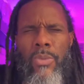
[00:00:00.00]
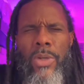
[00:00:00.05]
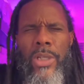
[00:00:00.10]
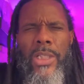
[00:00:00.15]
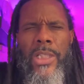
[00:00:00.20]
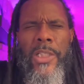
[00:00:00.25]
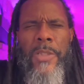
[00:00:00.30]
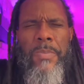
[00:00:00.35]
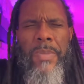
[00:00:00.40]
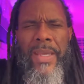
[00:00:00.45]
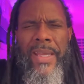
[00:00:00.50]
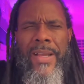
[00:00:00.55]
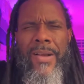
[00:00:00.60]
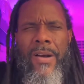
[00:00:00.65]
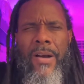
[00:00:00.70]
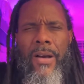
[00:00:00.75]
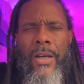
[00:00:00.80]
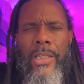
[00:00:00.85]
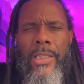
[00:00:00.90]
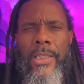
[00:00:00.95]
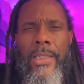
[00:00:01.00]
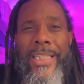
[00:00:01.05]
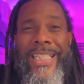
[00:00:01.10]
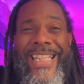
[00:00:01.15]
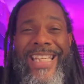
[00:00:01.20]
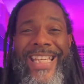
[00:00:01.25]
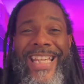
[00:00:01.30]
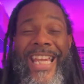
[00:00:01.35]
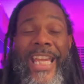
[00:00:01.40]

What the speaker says: would speak on the